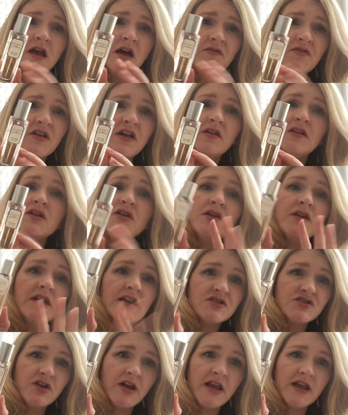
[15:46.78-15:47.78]
a vanilla you can
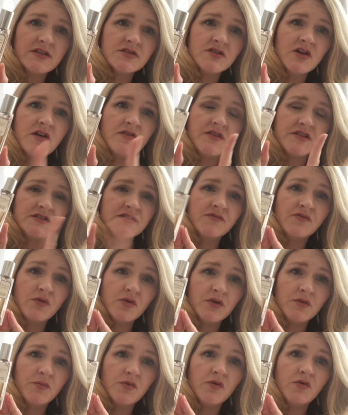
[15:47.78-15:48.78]
get your hands on that's
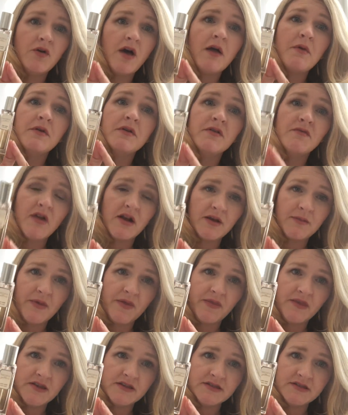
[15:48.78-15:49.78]
affordable, I would
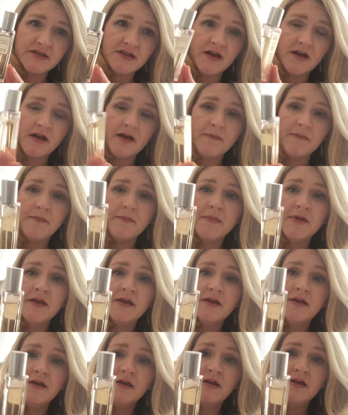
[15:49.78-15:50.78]
recommend this um,
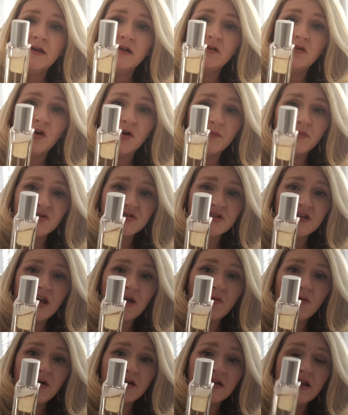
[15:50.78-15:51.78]
Laura
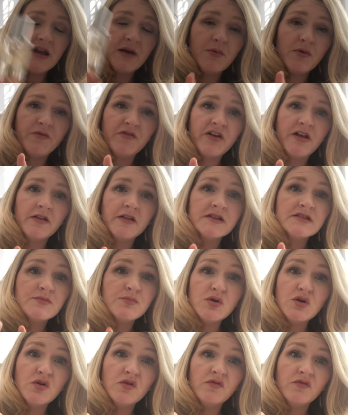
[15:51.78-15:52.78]
Mercier one, the Amber Vanilla. It's
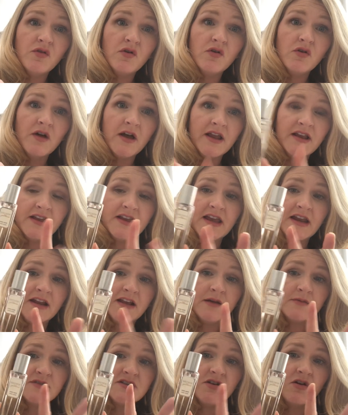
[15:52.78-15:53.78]
beautiful, and again, it
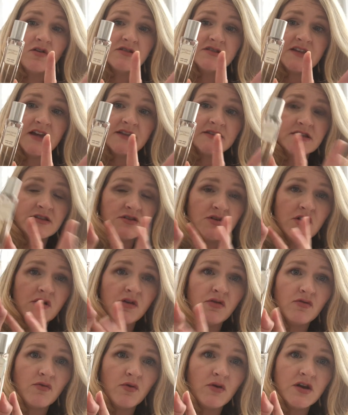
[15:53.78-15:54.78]
comes in all sizes, so you
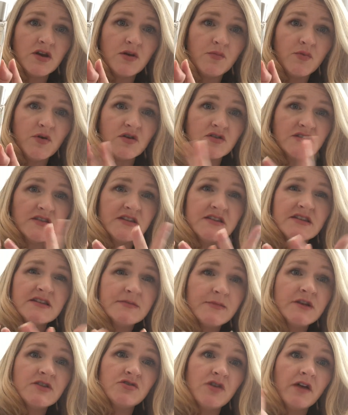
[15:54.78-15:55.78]
can throw it in your purse. And this is
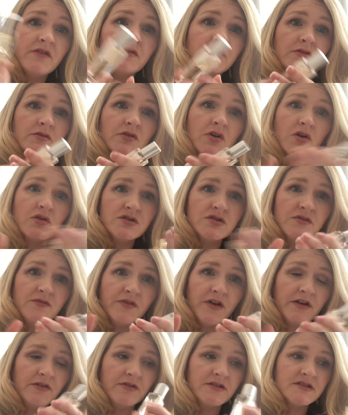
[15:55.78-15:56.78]
my travel go-to
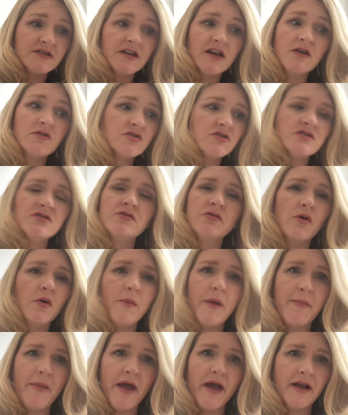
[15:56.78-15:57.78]
fragrance that I'll just throw in
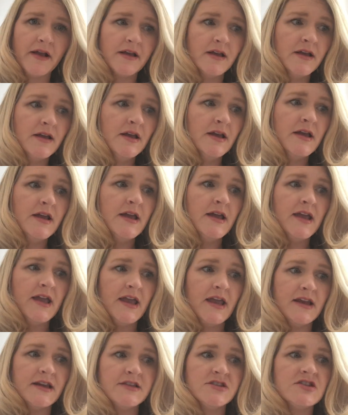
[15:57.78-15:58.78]
my bag.
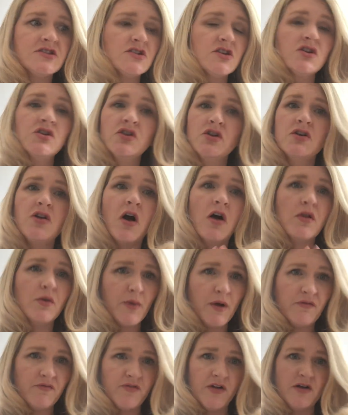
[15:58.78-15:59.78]
And it's just a good
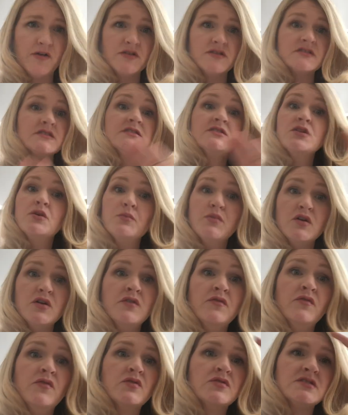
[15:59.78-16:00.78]
all-around fragrance, still
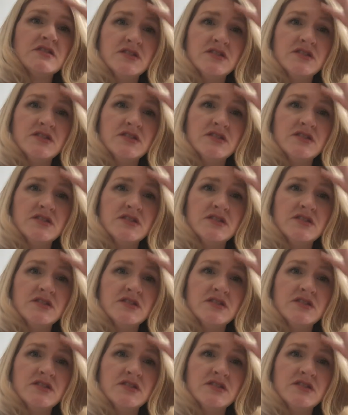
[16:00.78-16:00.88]
beautiful,